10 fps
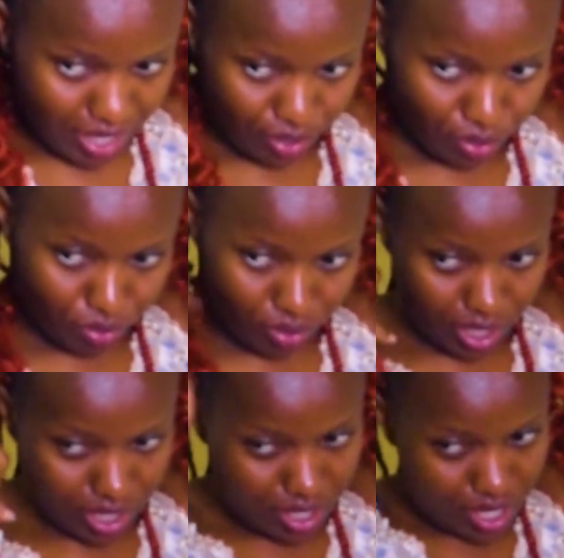case to
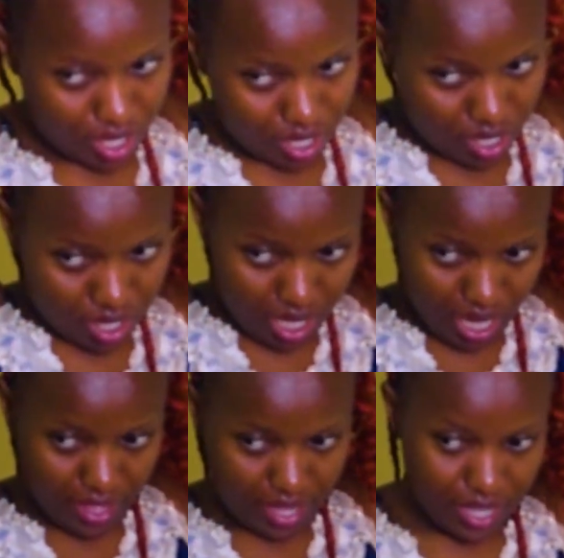this
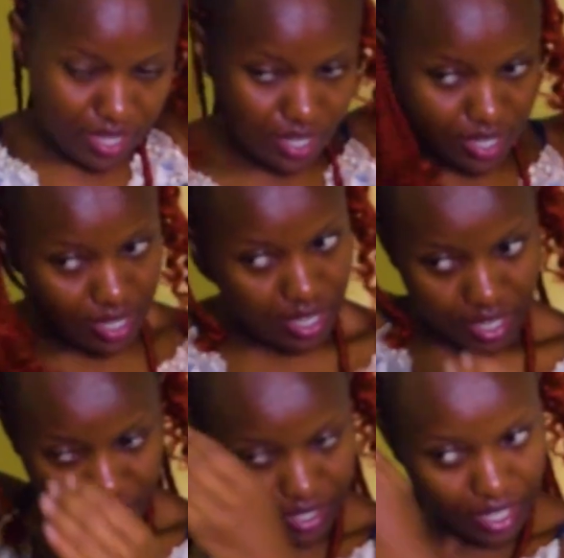other
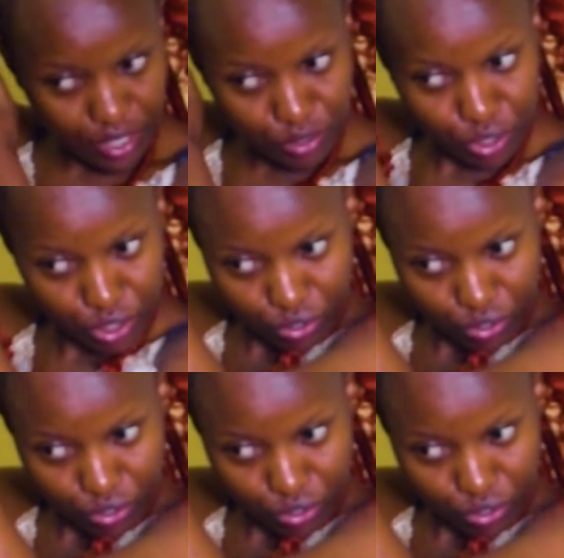side. You just